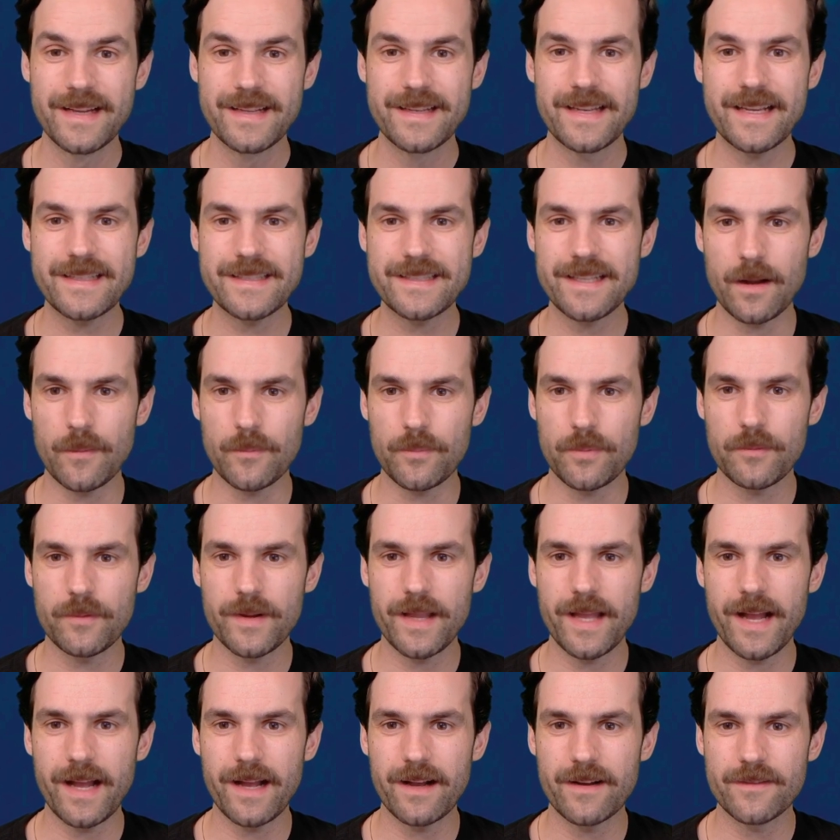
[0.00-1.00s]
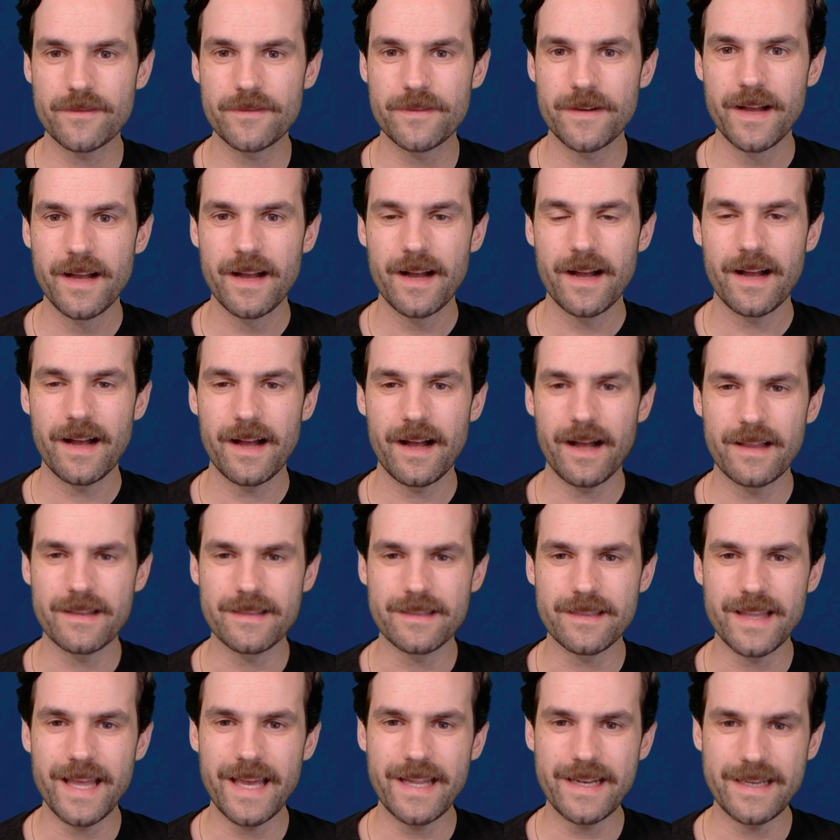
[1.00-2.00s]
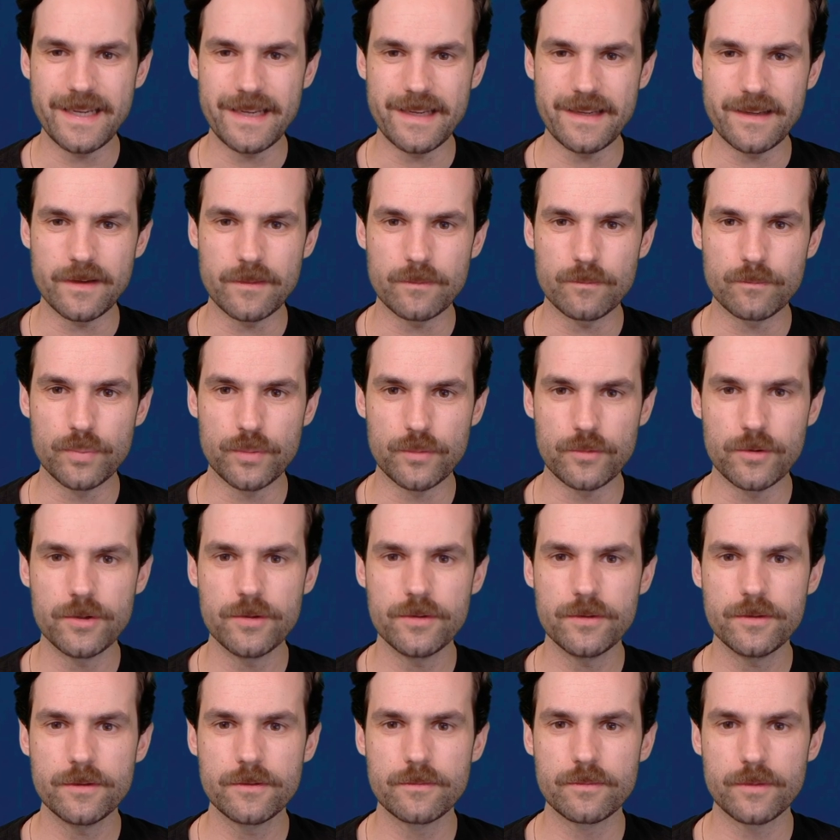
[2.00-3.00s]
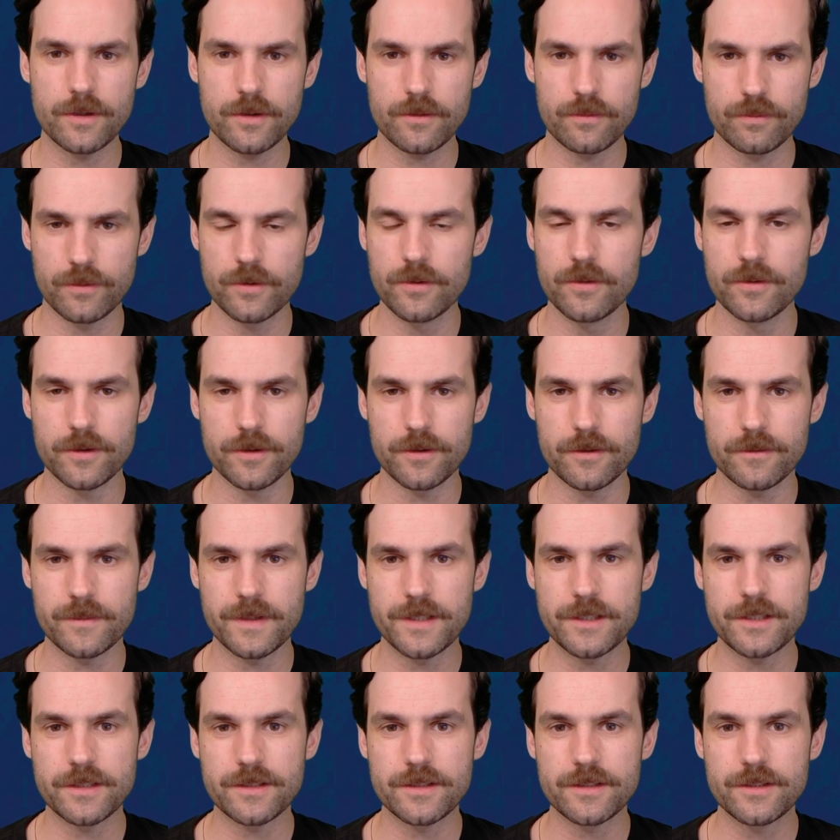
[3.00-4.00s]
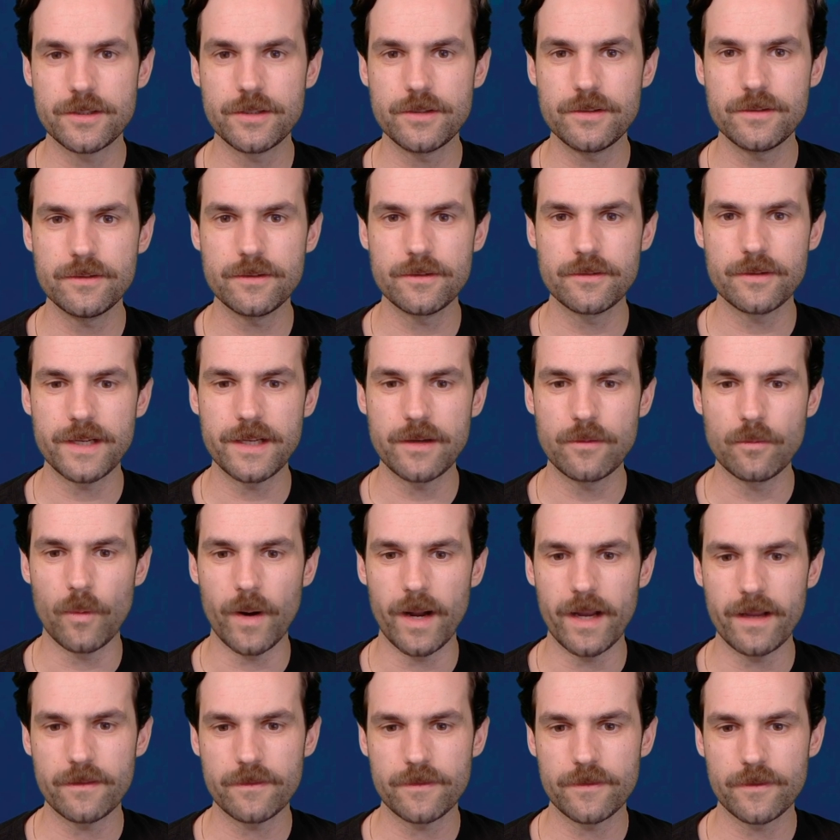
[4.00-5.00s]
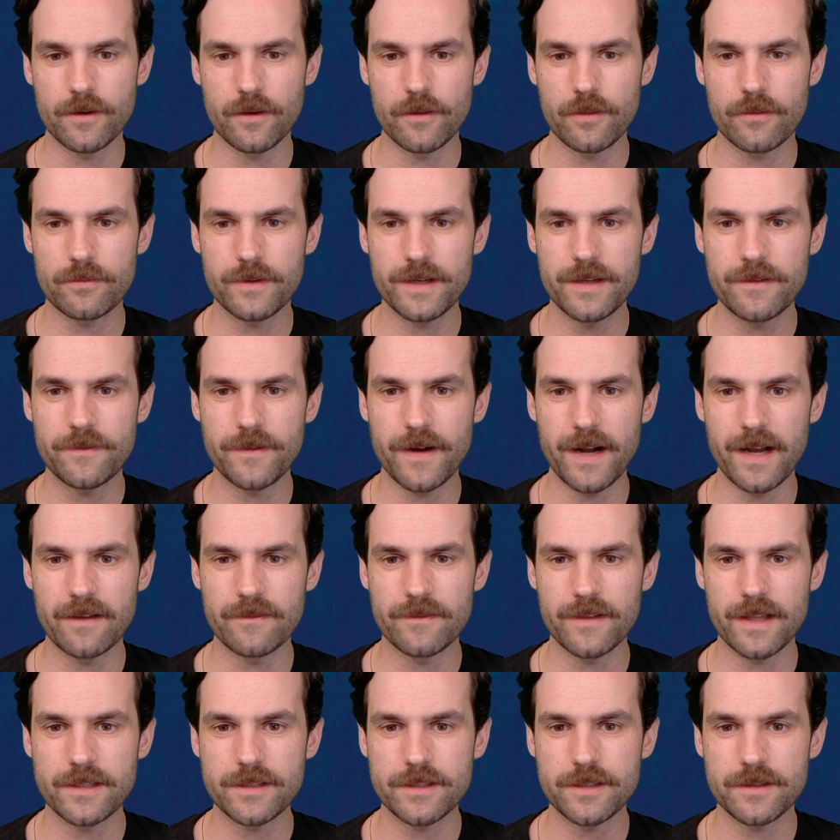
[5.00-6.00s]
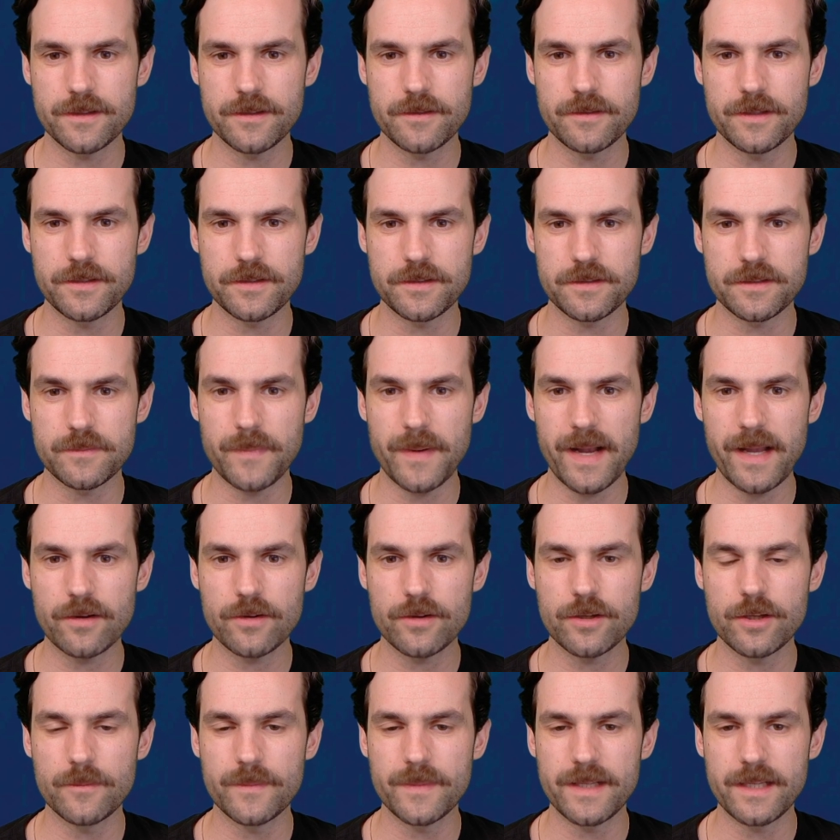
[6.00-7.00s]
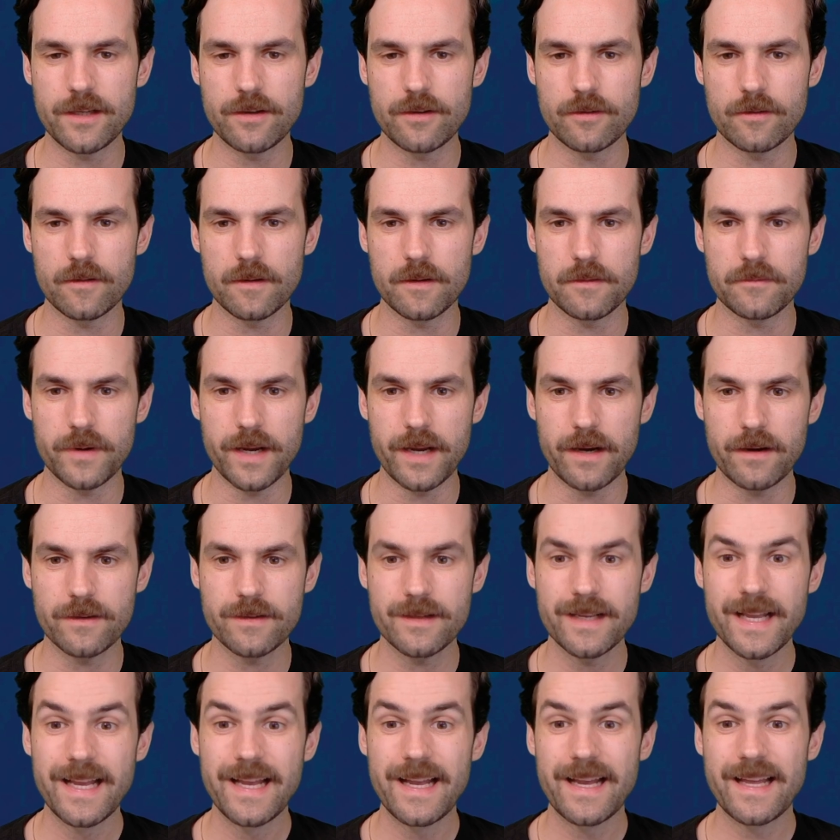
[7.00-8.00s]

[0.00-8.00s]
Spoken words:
Next up, we have a Lenny Brood Recruiter, which is 2 green-white for a 3/5 legendary creature spider human hero at rare.